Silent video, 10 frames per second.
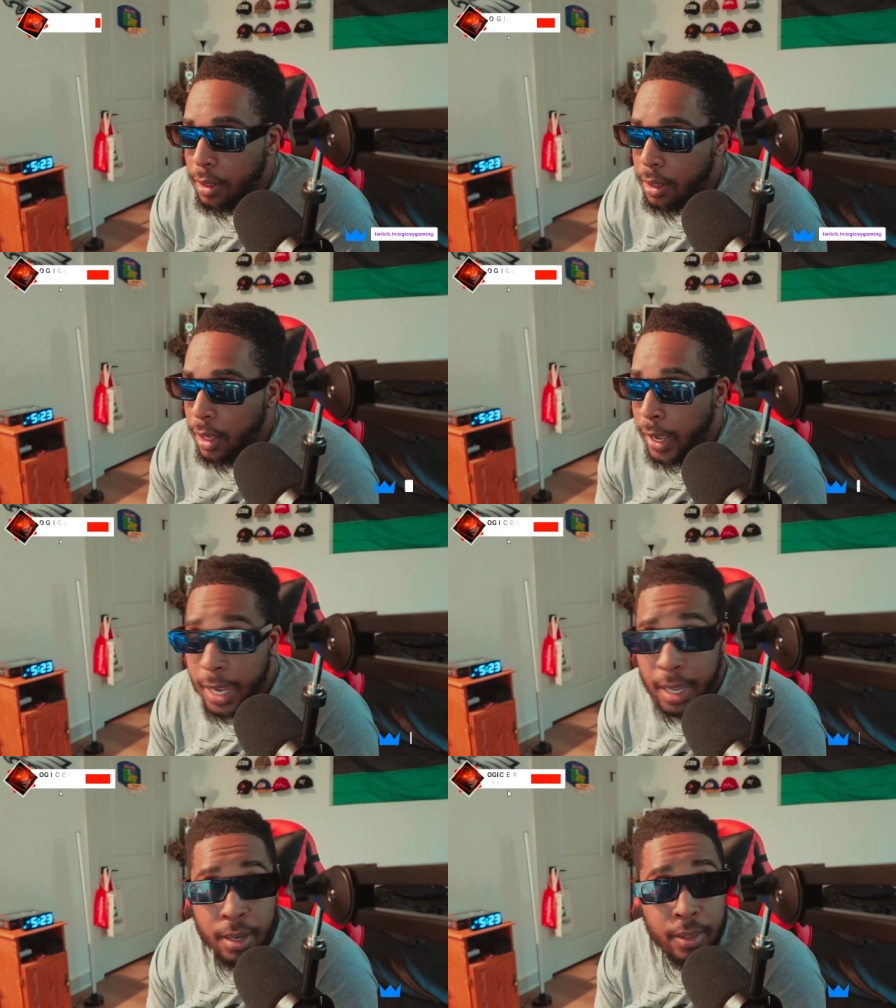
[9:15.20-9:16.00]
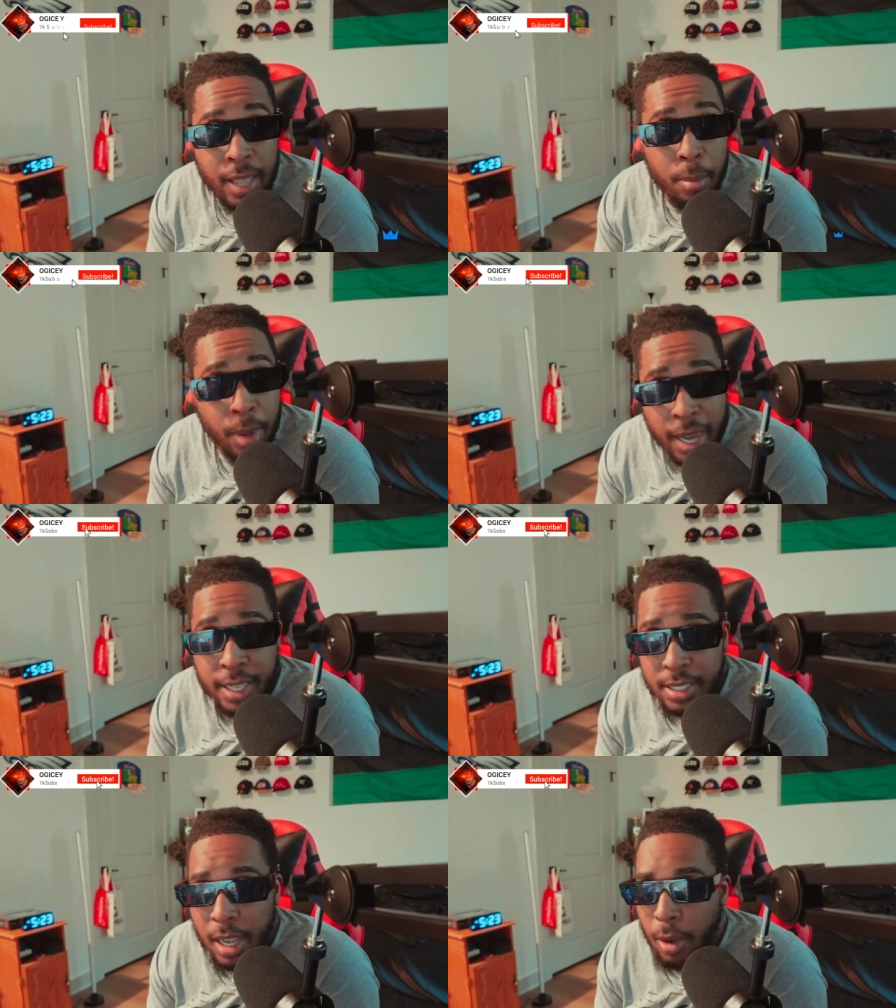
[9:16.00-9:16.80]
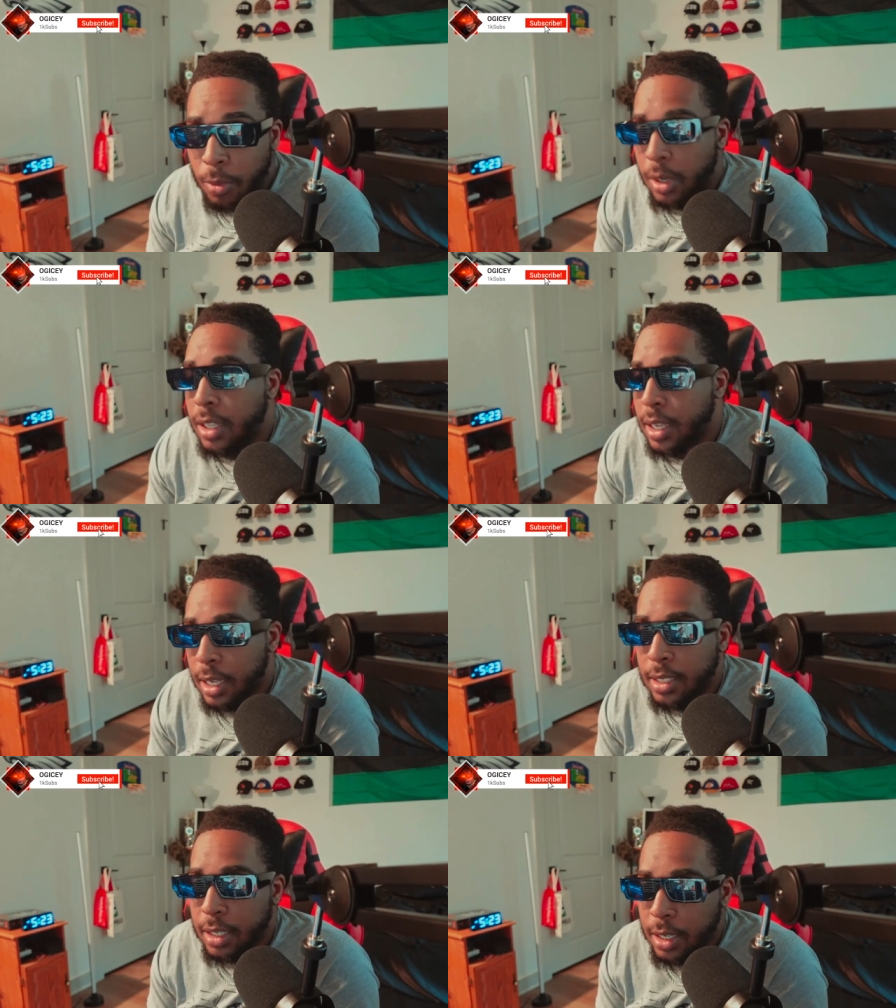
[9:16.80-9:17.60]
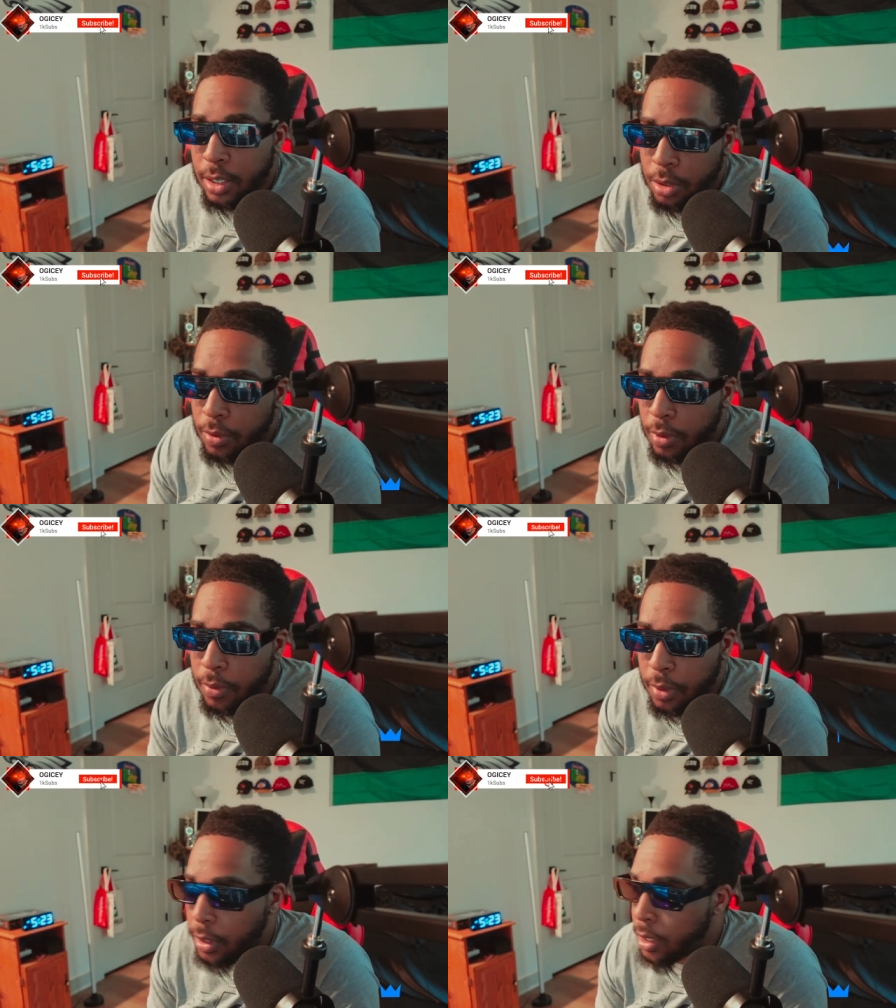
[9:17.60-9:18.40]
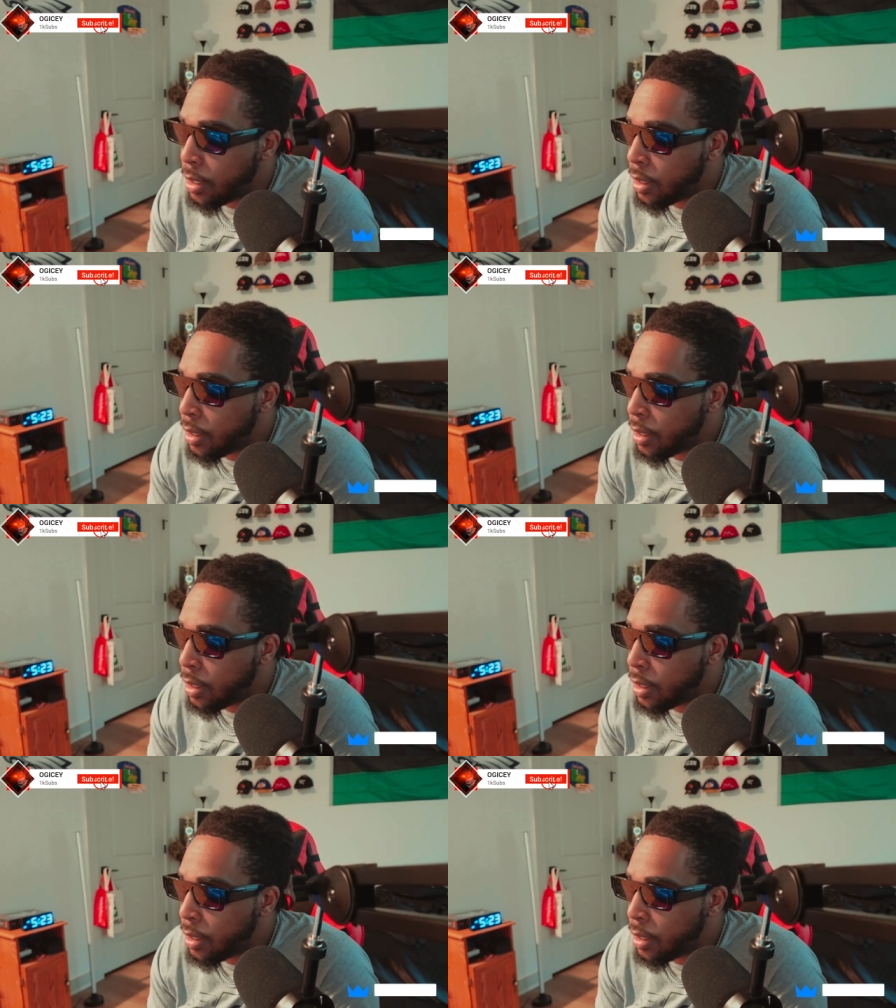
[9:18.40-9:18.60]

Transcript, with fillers: And that body style really is an issue for Fury.